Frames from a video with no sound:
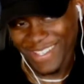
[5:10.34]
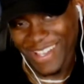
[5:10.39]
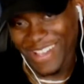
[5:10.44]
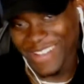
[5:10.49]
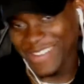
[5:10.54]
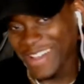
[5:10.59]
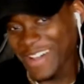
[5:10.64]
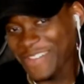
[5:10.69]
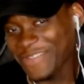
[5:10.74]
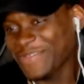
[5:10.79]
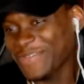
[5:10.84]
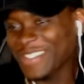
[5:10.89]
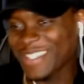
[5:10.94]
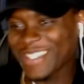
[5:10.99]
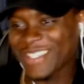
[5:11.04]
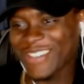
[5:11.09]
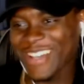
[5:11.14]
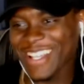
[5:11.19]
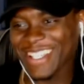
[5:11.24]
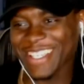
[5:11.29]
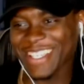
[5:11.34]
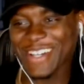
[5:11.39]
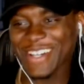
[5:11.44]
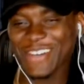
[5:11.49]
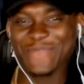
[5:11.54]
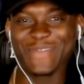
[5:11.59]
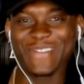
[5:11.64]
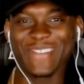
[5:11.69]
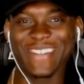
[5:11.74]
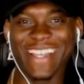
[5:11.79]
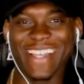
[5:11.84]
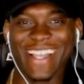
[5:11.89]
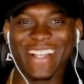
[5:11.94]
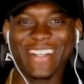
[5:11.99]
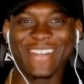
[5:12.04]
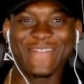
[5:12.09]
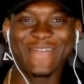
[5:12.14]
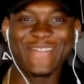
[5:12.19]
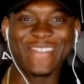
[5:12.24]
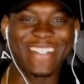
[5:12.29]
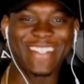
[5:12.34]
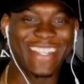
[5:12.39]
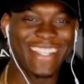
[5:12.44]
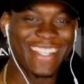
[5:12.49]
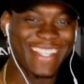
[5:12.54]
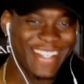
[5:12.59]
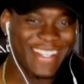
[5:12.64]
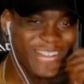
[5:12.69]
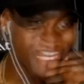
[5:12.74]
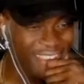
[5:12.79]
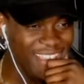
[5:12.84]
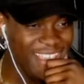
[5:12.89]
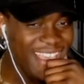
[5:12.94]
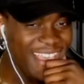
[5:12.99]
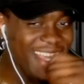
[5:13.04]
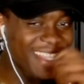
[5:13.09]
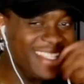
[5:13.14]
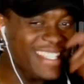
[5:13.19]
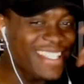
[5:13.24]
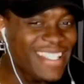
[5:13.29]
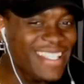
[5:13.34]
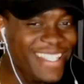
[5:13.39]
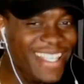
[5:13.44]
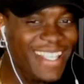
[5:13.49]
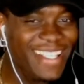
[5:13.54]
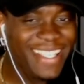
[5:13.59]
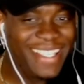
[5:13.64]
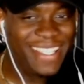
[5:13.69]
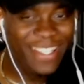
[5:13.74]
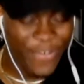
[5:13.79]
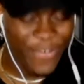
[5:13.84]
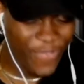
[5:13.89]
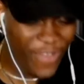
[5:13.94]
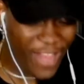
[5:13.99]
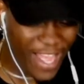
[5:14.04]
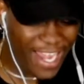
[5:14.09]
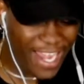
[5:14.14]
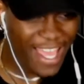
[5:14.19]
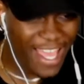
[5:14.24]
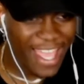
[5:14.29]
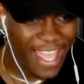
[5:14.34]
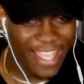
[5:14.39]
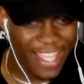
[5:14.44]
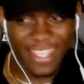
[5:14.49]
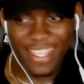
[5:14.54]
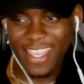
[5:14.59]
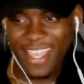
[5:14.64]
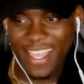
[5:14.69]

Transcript: After we just tried to help you, like, come on. See, this is the fight, like,